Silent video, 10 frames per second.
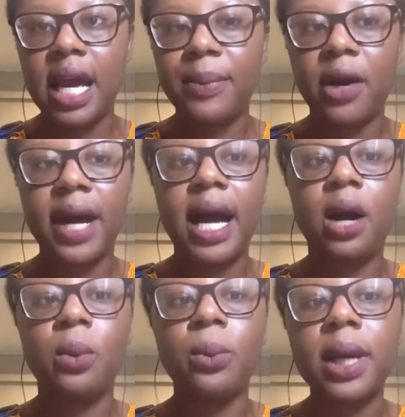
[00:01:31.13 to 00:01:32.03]
about
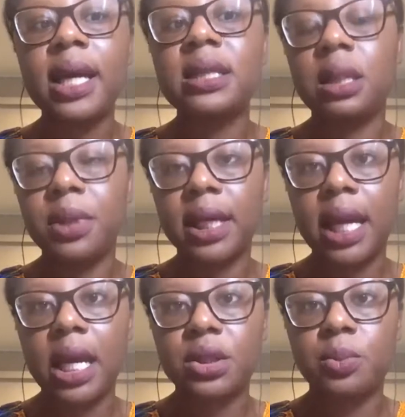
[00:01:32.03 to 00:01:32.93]
how we as
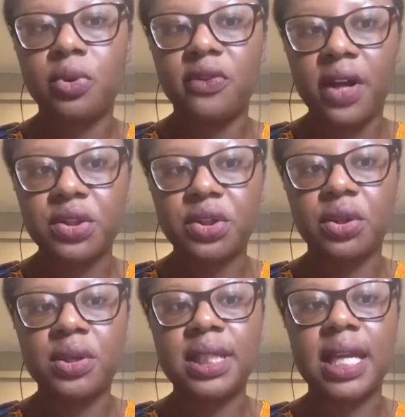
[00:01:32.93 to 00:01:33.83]
communication
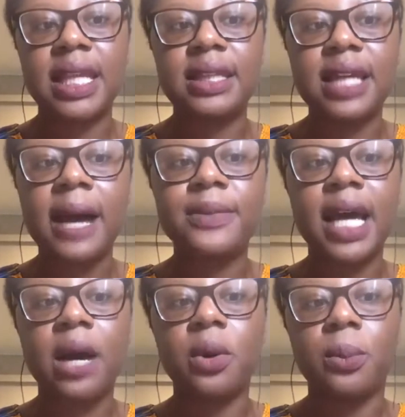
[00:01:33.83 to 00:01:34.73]
professionals can adapt
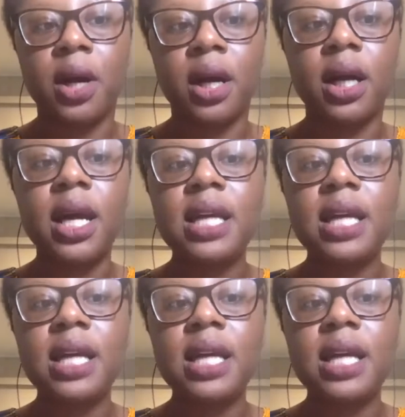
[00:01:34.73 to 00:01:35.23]
our work